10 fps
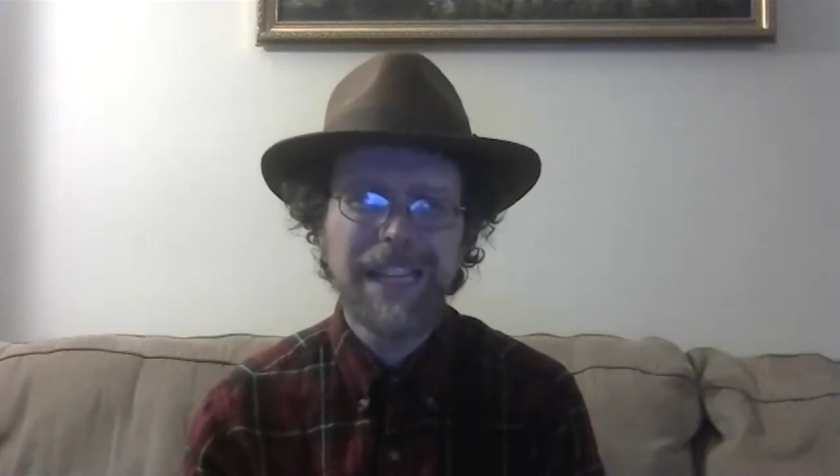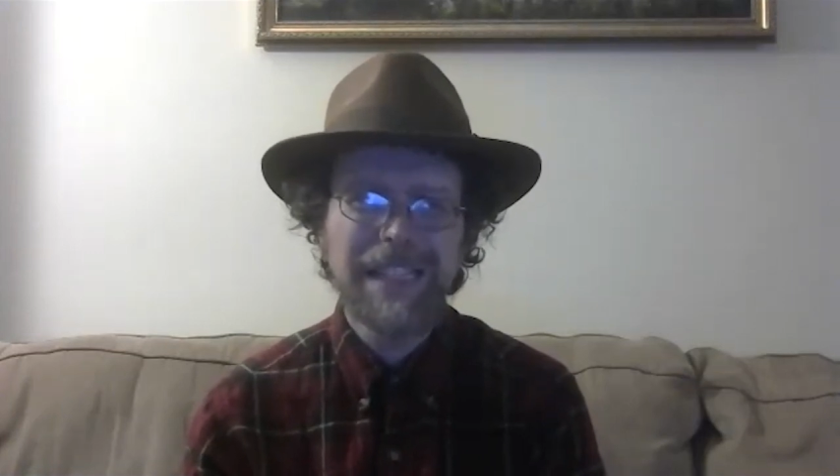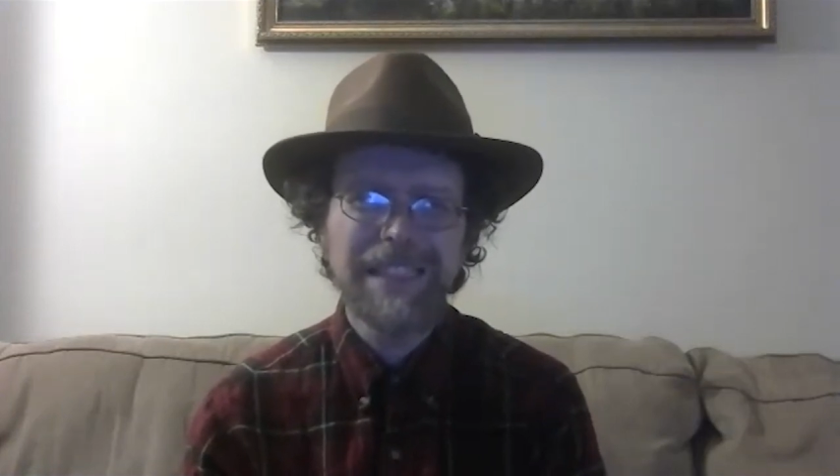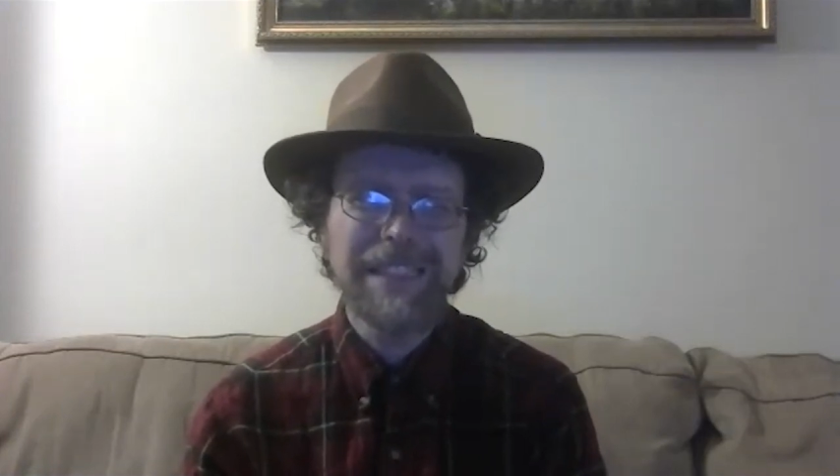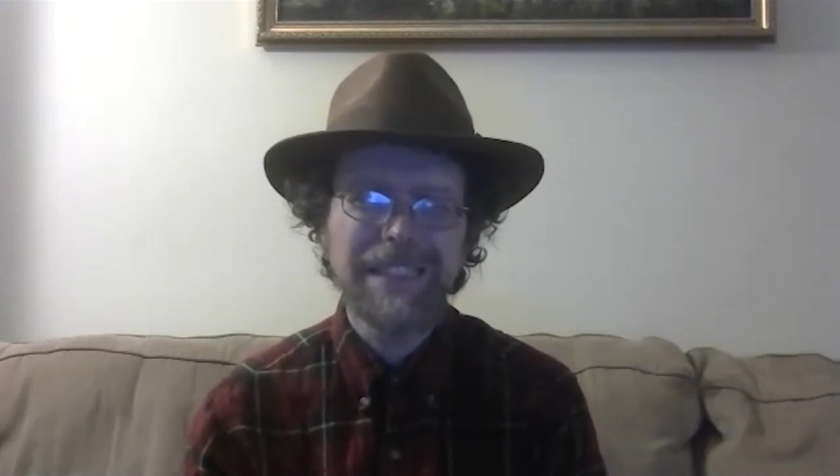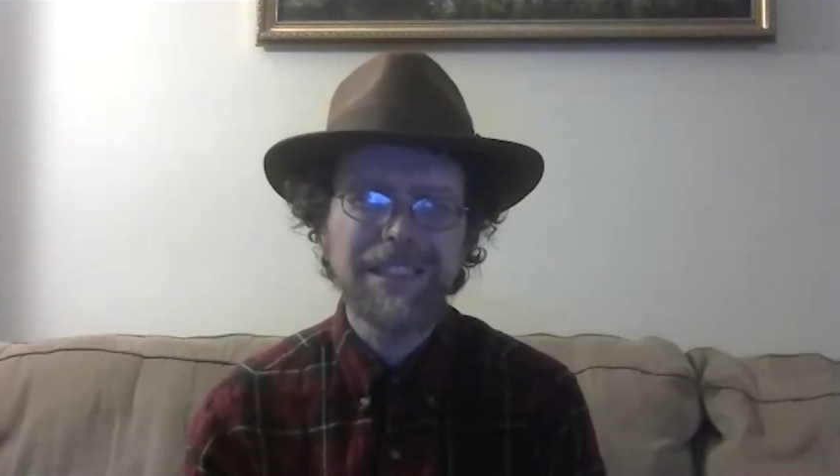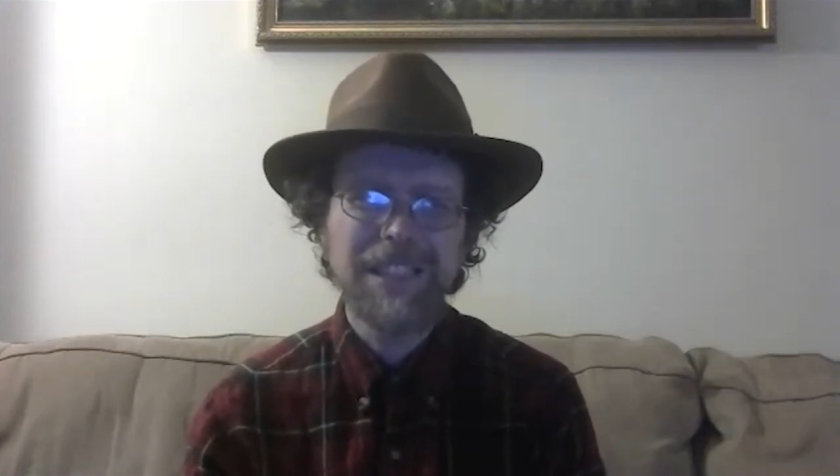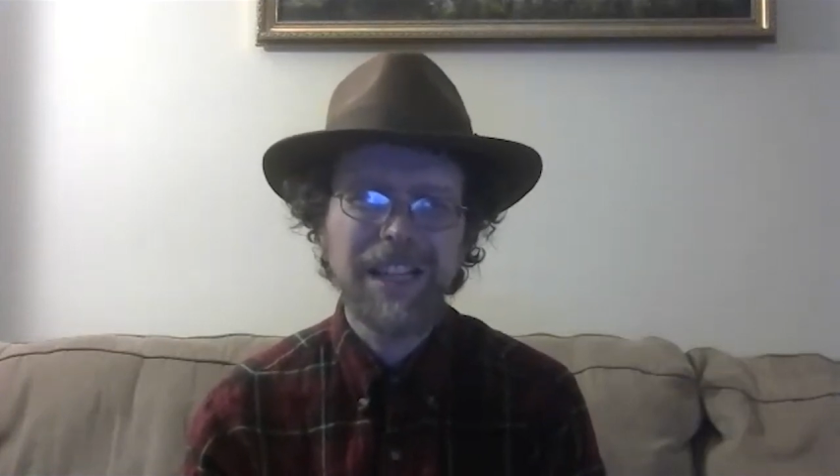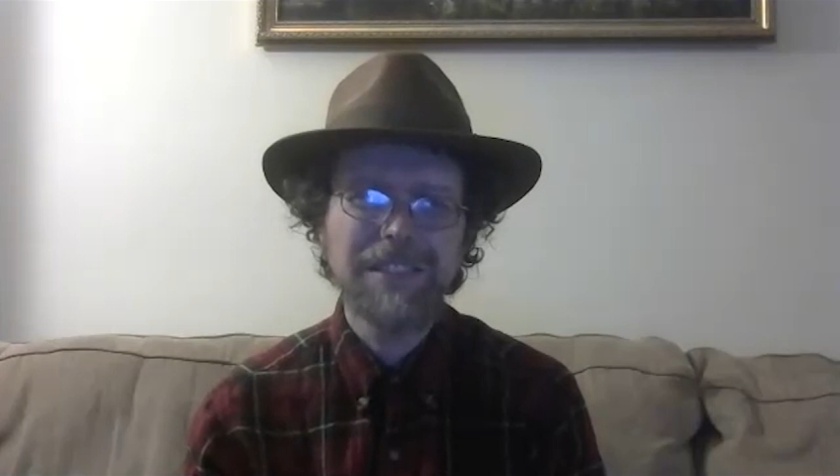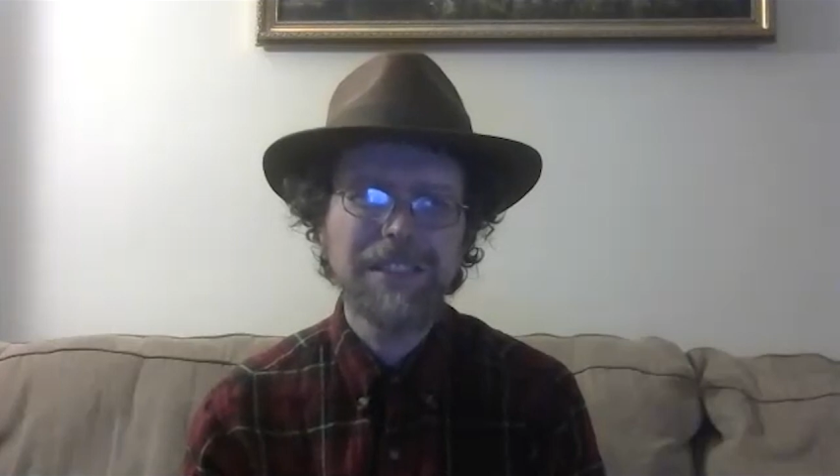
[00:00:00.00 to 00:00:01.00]
this
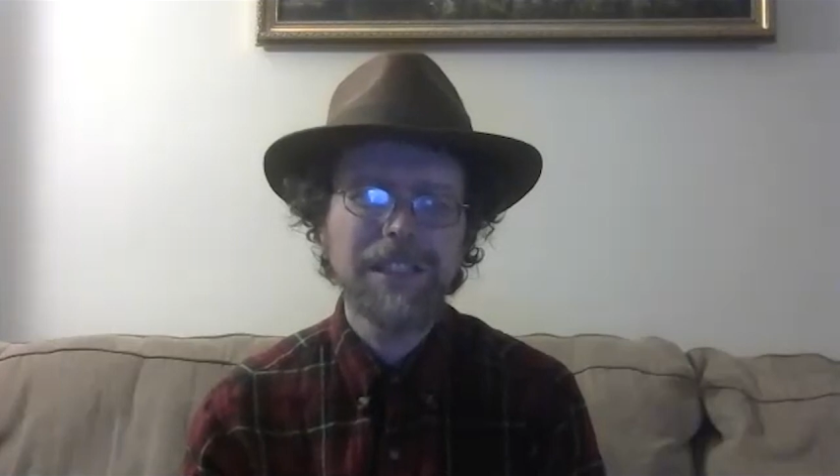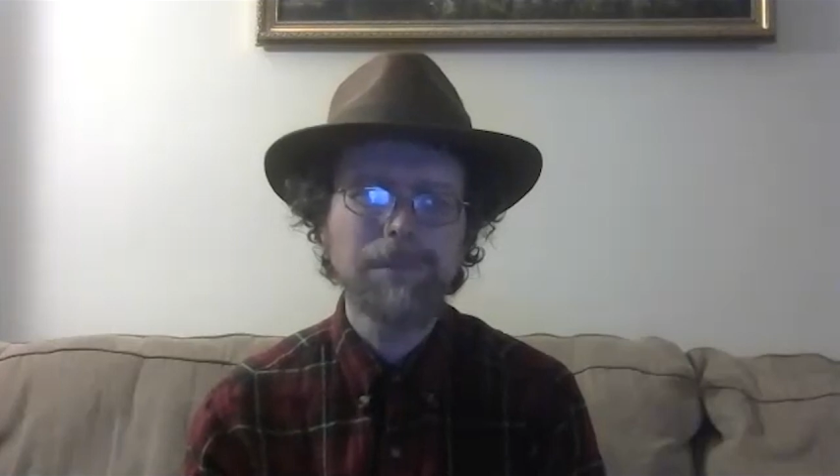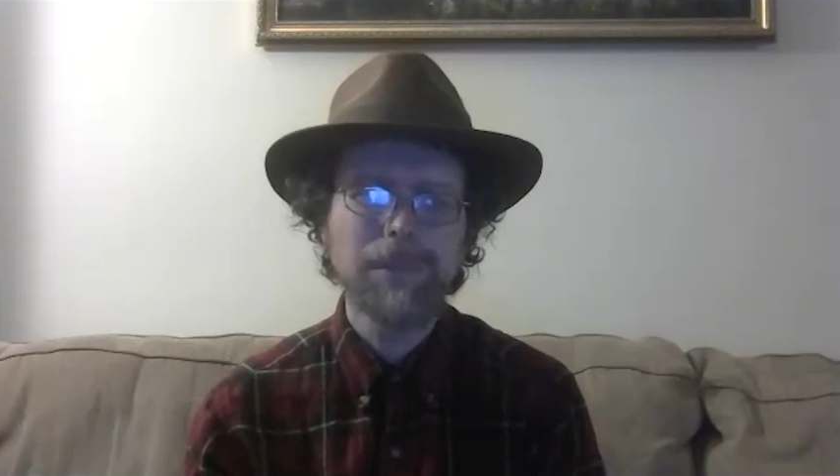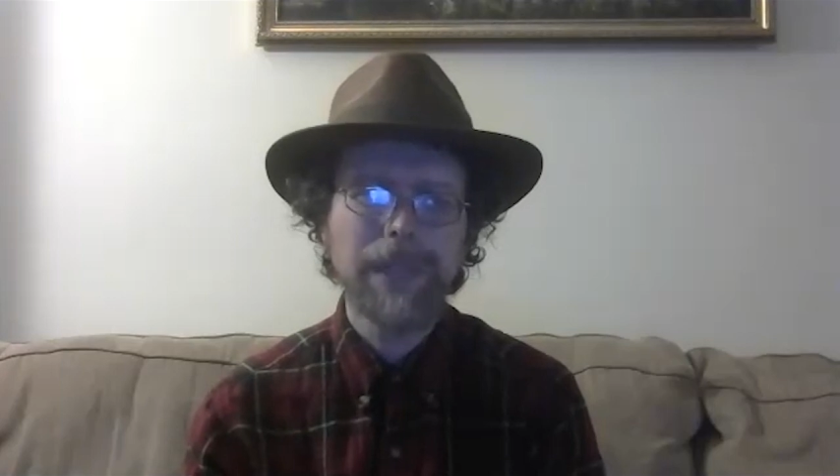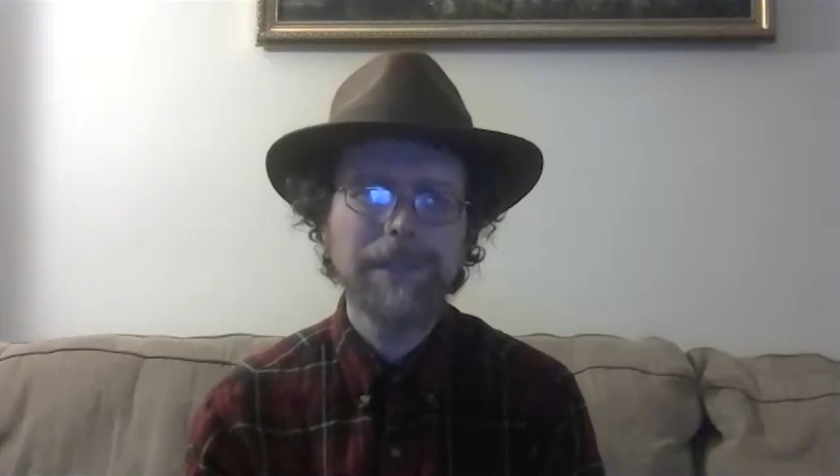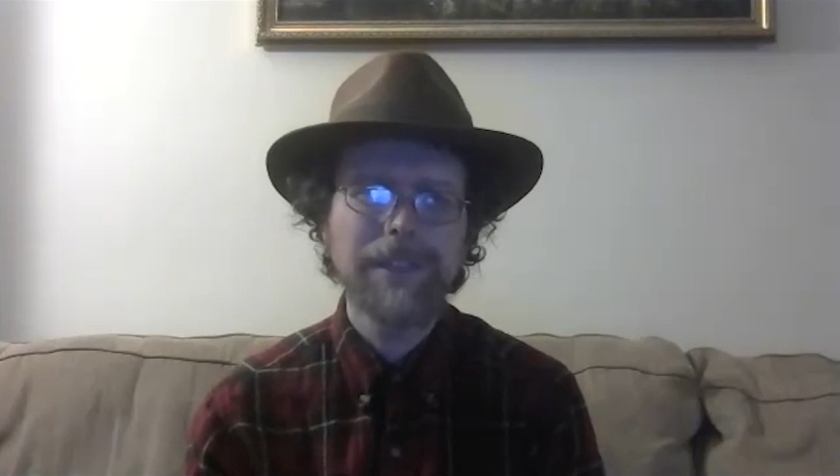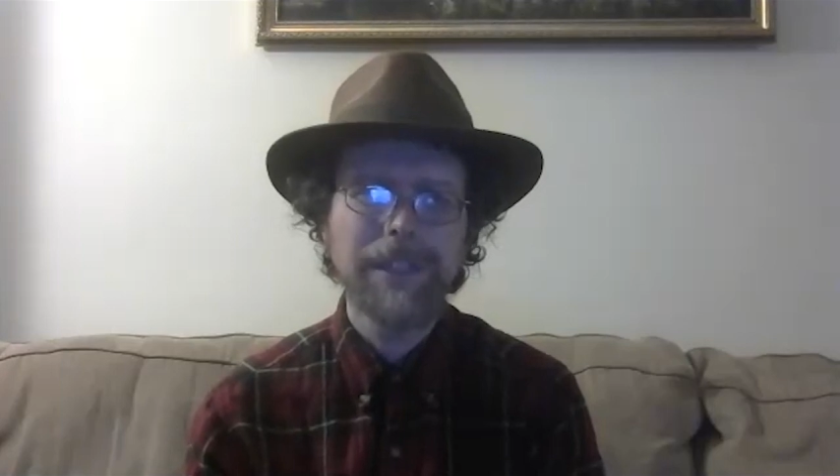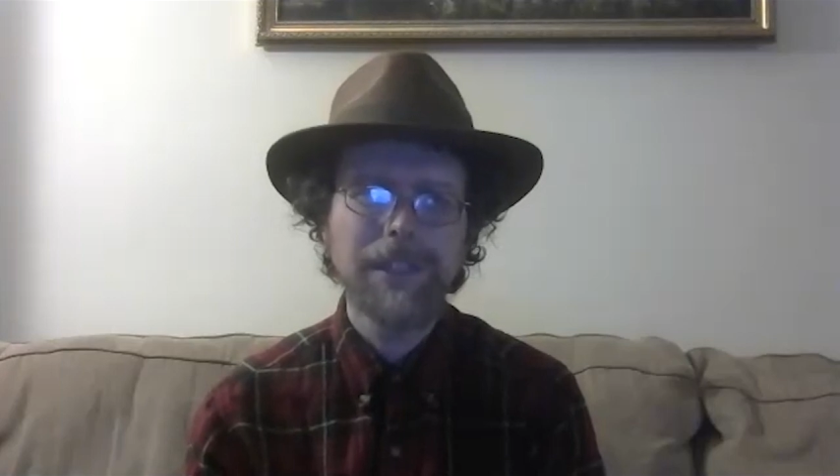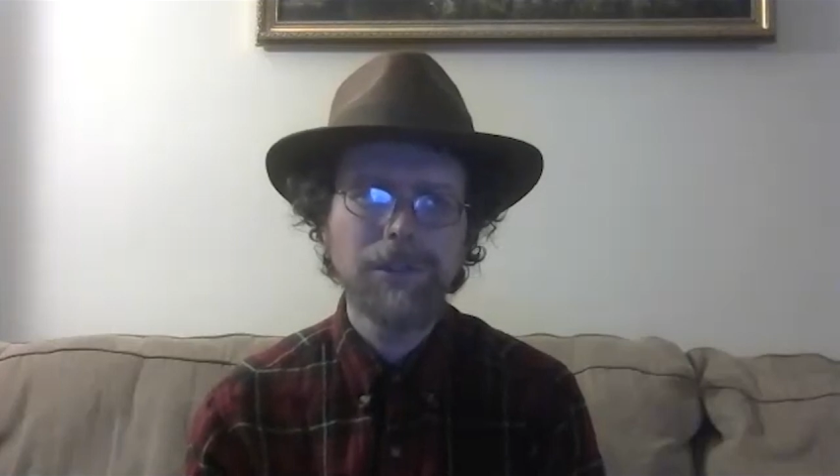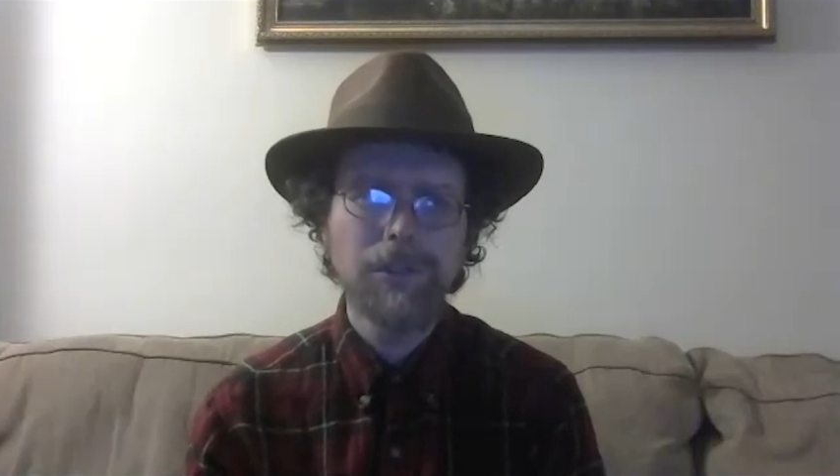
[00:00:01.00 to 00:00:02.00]
disgusting, depraved
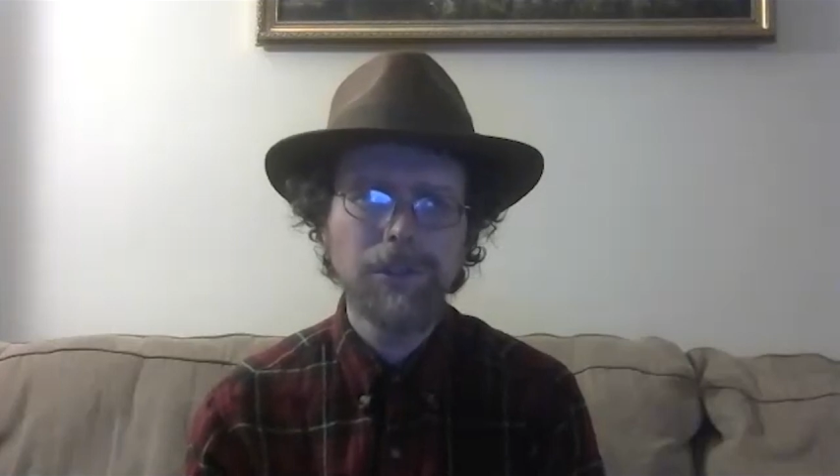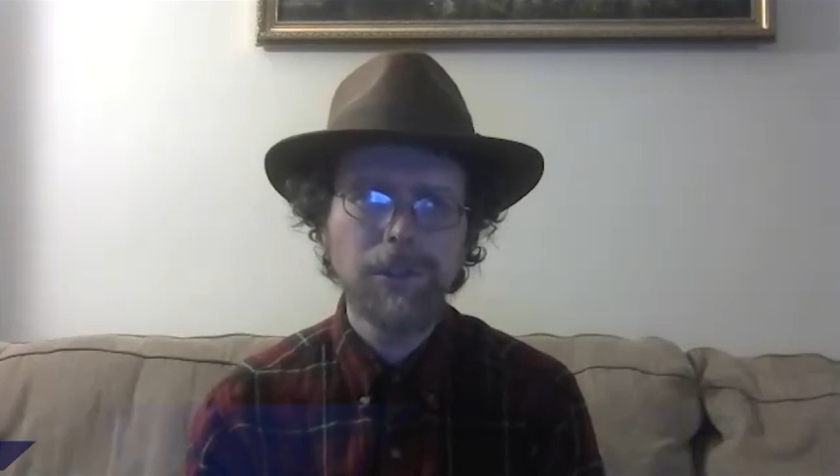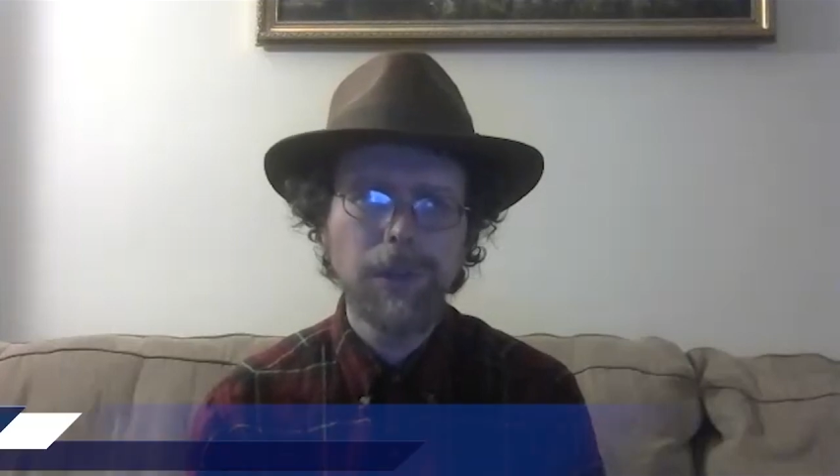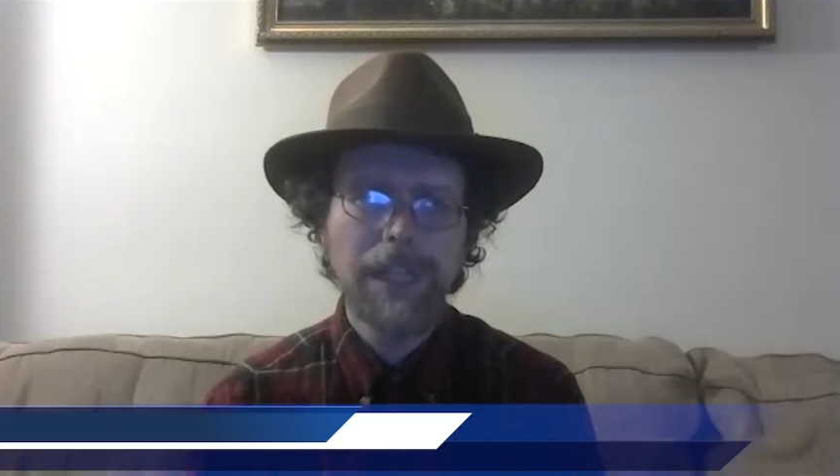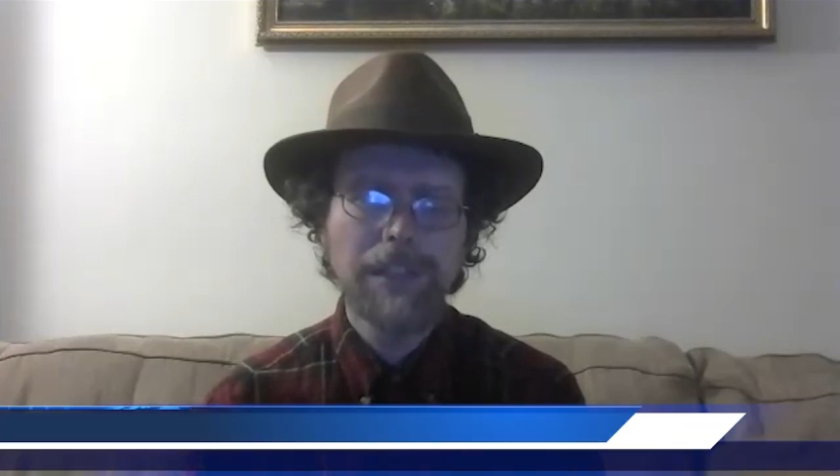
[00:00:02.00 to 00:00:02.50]
thing you do